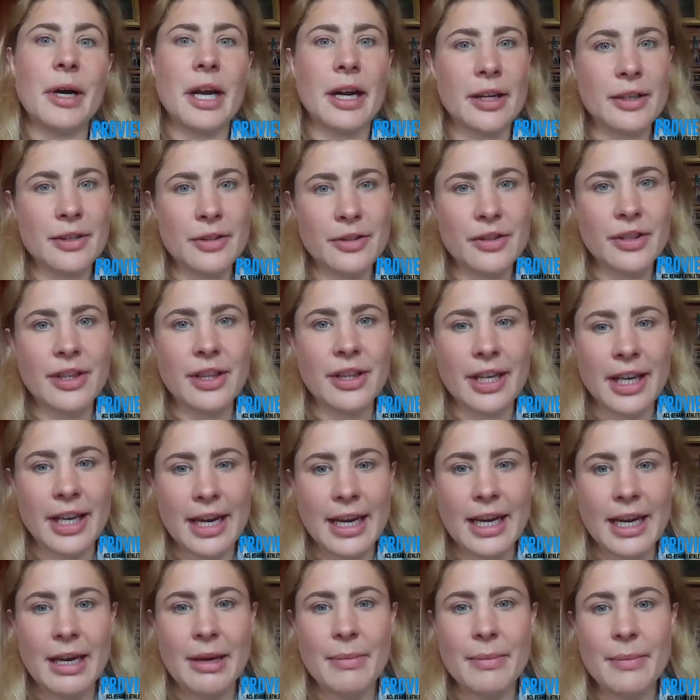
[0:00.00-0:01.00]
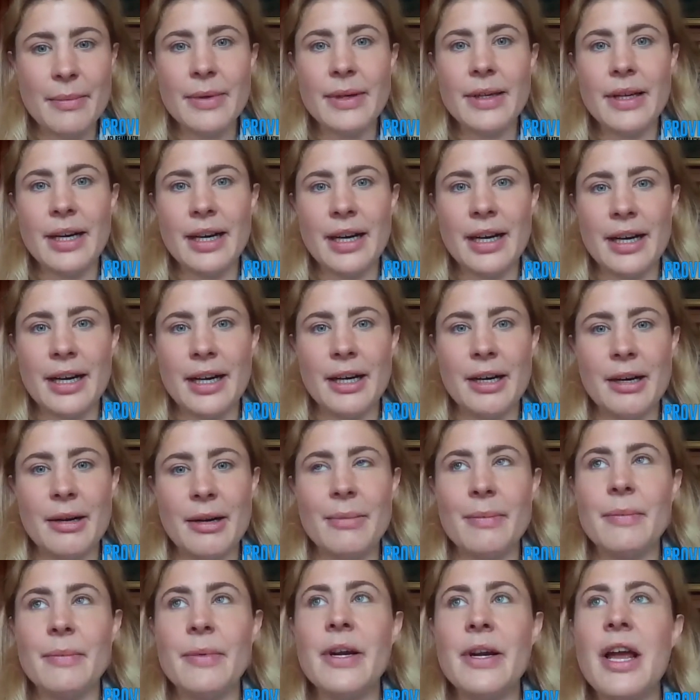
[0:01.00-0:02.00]
100th game.
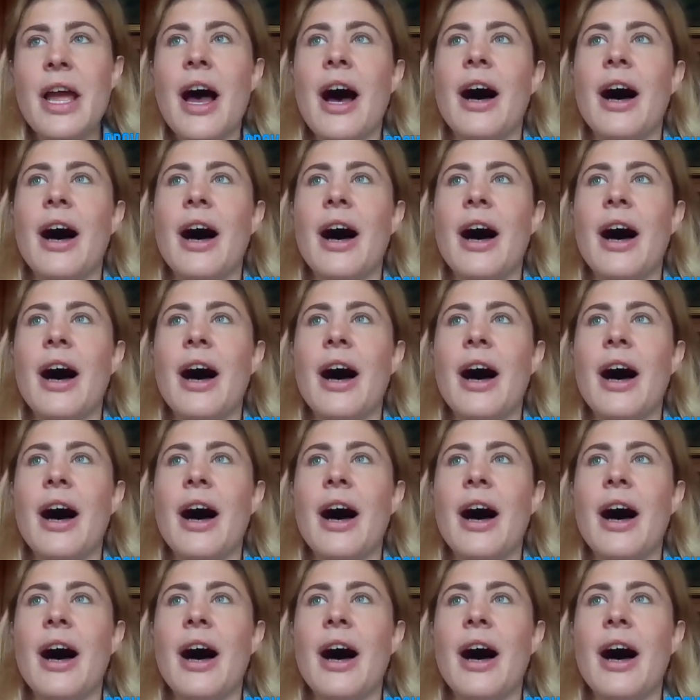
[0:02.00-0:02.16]
Didn't